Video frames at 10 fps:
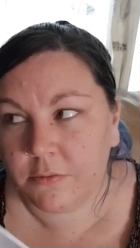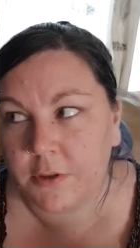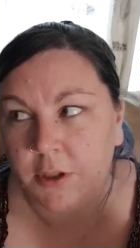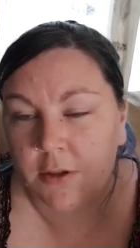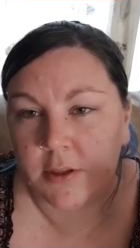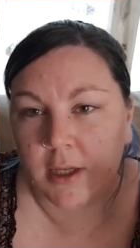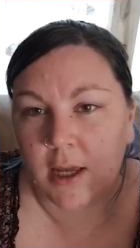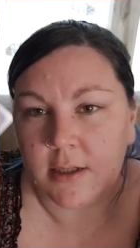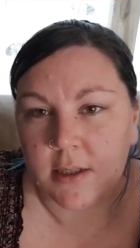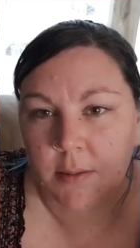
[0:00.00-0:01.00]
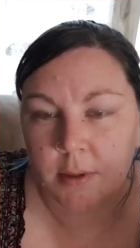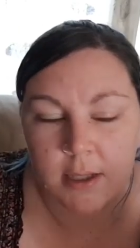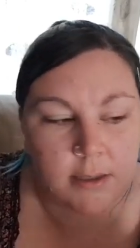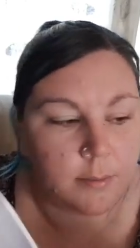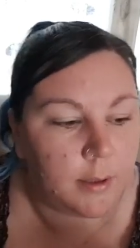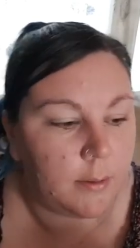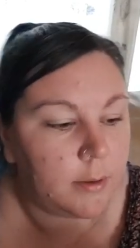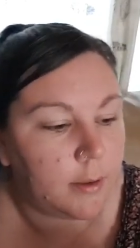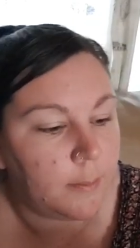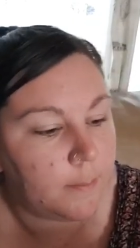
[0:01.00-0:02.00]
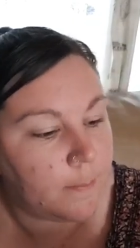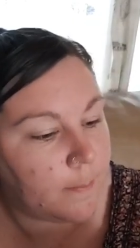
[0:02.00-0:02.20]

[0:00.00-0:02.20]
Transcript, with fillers: for you to get to that place to be with them.